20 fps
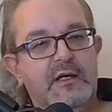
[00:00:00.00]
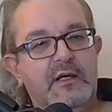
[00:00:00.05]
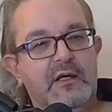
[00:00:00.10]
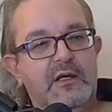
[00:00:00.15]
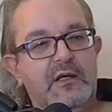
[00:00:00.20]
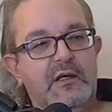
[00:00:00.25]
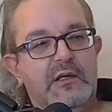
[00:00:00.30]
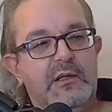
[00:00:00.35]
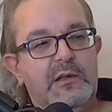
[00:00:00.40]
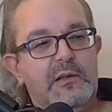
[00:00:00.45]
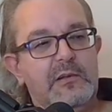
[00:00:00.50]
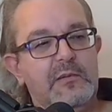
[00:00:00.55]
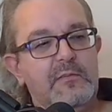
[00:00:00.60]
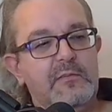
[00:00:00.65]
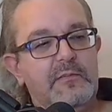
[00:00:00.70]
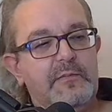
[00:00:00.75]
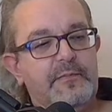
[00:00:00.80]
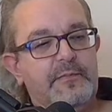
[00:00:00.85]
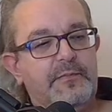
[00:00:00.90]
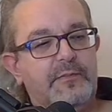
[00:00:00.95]
I
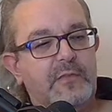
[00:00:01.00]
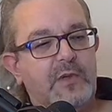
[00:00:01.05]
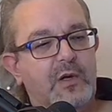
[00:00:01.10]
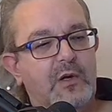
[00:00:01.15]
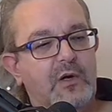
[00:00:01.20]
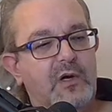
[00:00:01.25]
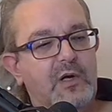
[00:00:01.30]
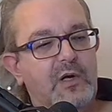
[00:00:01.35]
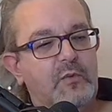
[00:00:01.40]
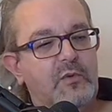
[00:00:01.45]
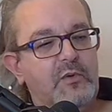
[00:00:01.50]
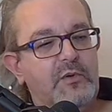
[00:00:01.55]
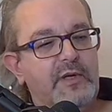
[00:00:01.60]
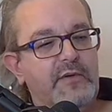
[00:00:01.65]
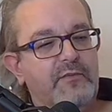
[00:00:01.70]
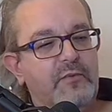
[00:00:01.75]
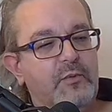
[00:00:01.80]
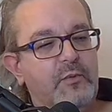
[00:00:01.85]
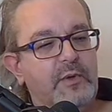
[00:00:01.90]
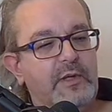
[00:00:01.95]
will
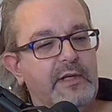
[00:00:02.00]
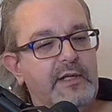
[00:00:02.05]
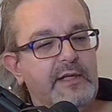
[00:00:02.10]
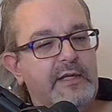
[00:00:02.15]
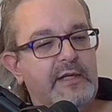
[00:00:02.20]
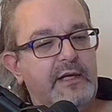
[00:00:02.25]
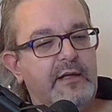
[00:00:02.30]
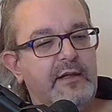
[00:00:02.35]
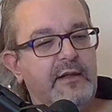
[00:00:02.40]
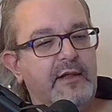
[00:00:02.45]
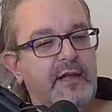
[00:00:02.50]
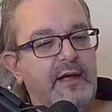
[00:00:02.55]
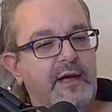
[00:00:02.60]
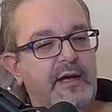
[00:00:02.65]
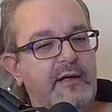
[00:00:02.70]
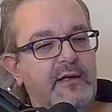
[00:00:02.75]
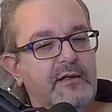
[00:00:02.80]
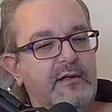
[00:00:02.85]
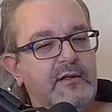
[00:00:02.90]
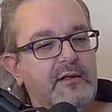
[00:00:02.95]
never really get
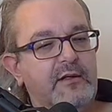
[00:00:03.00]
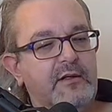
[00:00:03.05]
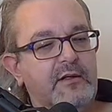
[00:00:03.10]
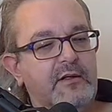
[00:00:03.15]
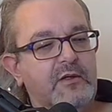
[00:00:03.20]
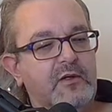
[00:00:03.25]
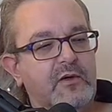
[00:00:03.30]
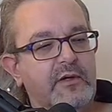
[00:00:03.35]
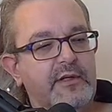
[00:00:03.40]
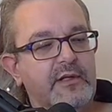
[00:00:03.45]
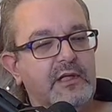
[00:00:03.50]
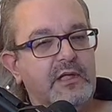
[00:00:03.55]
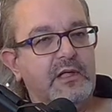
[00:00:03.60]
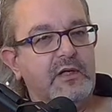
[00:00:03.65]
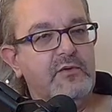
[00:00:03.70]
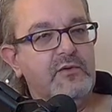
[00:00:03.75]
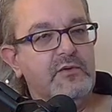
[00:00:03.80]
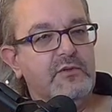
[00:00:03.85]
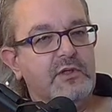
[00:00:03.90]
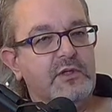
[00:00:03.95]
that kind of
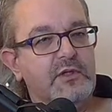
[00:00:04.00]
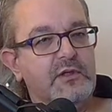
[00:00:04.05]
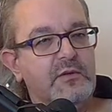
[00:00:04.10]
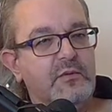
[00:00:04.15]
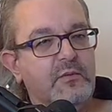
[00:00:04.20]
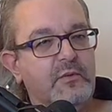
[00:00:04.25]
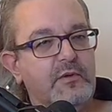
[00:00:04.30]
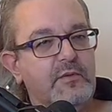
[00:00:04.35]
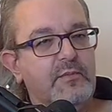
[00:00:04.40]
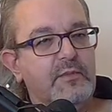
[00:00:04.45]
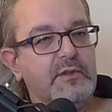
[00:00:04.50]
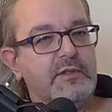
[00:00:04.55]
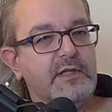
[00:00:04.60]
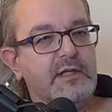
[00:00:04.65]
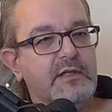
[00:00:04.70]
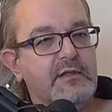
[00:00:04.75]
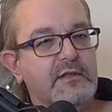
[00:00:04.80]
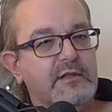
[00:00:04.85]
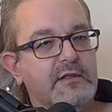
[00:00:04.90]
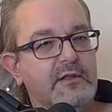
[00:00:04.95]
closure with my
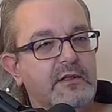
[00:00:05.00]
dad.